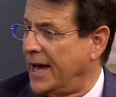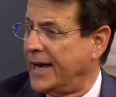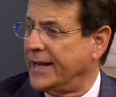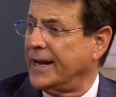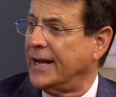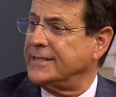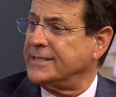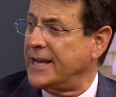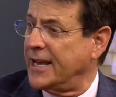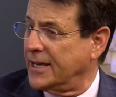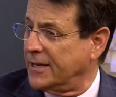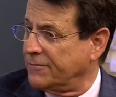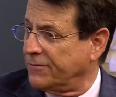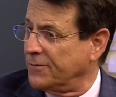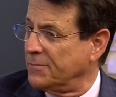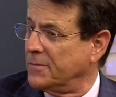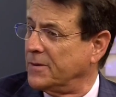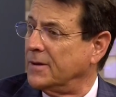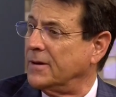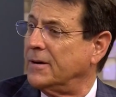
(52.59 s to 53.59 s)
and I take it
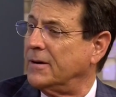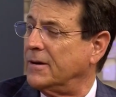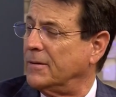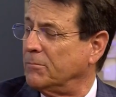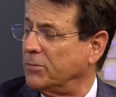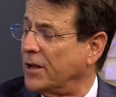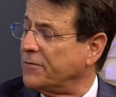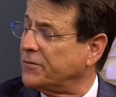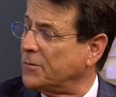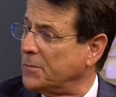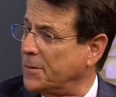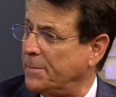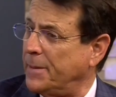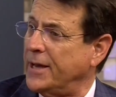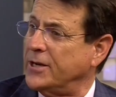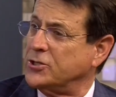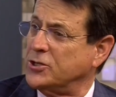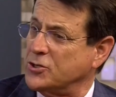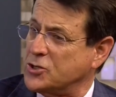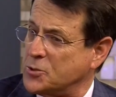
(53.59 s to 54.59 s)
from the blood from the
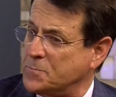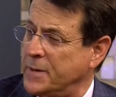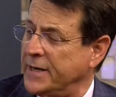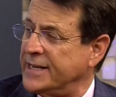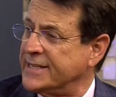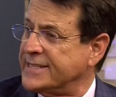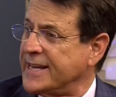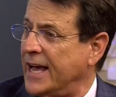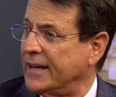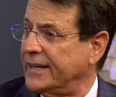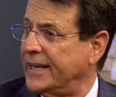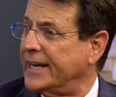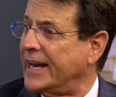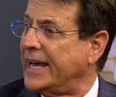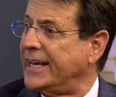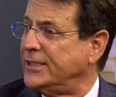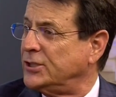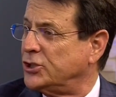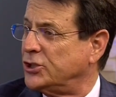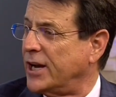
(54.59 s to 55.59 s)
patient, spin it down, and
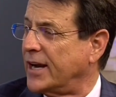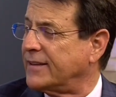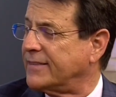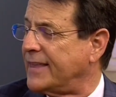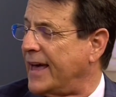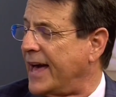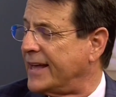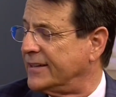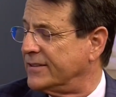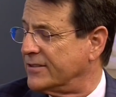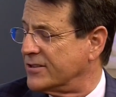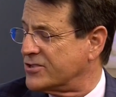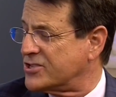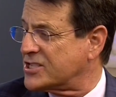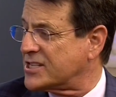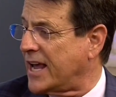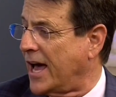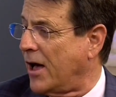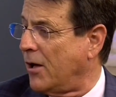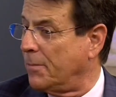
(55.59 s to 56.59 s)
I inject that in the
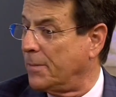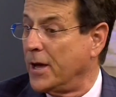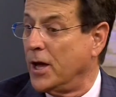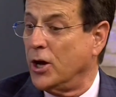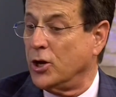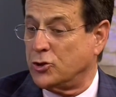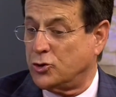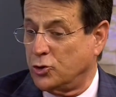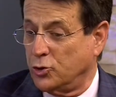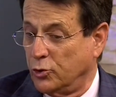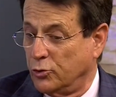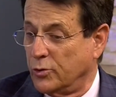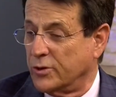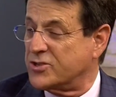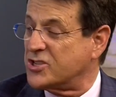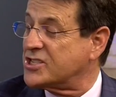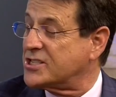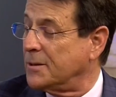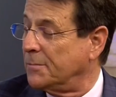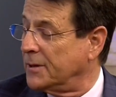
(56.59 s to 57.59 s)
scalp to
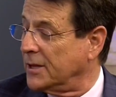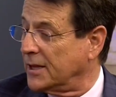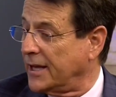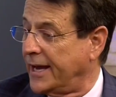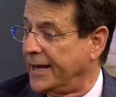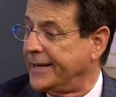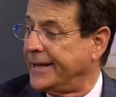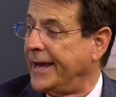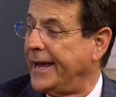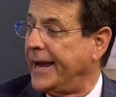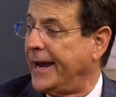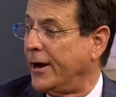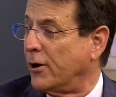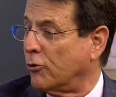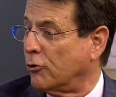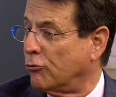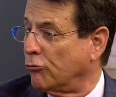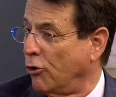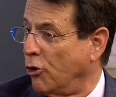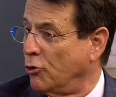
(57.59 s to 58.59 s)
stimulate hair
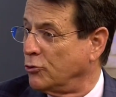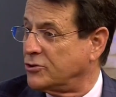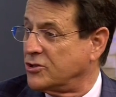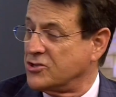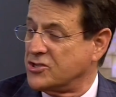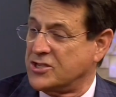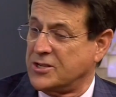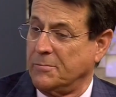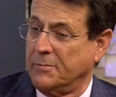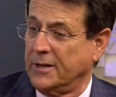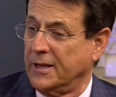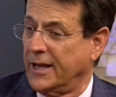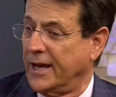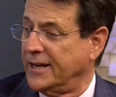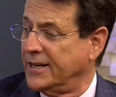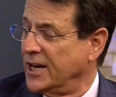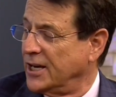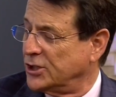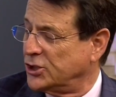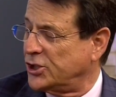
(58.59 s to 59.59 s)
growth, to
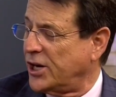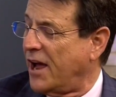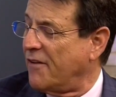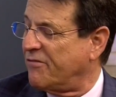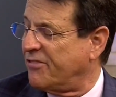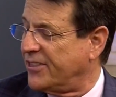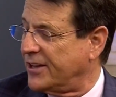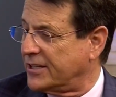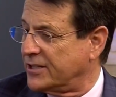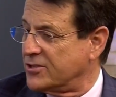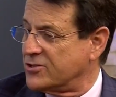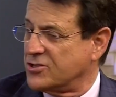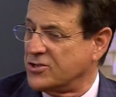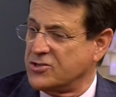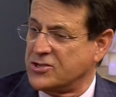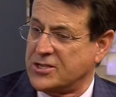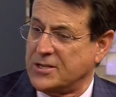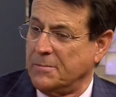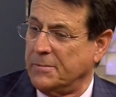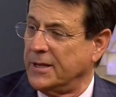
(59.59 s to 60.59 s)
stimulate shaft thickness,
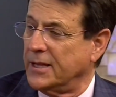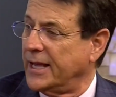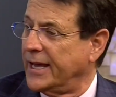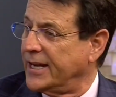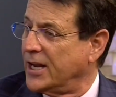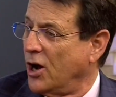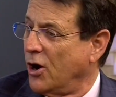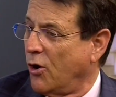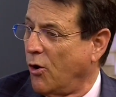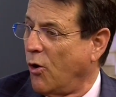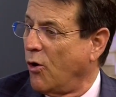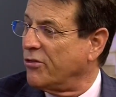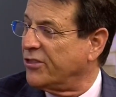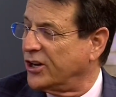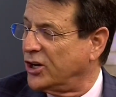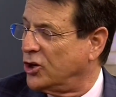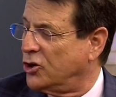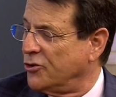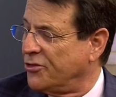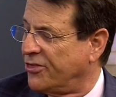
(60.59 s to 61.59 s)
to stimulate all the
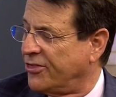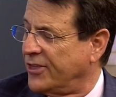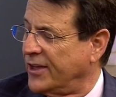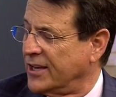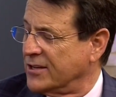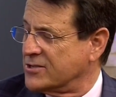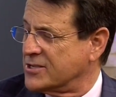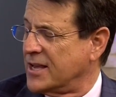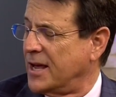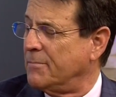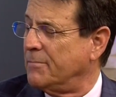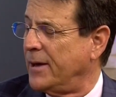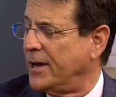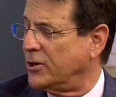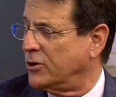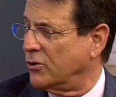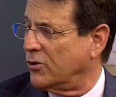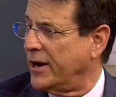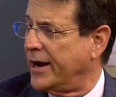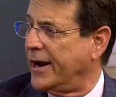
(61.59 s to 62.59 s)
good things that
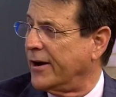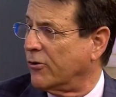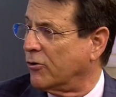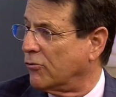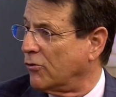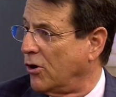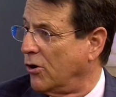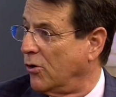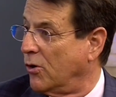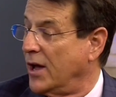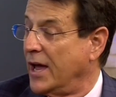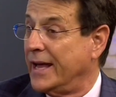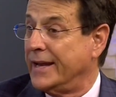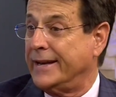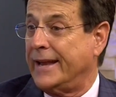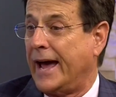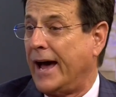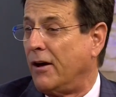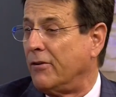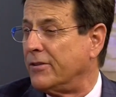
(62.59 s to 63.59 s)
make your hair grow.
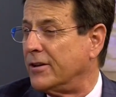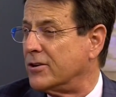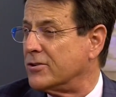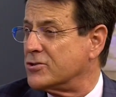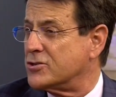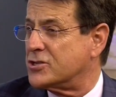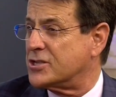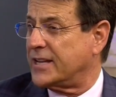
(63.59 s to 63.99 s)
Now there's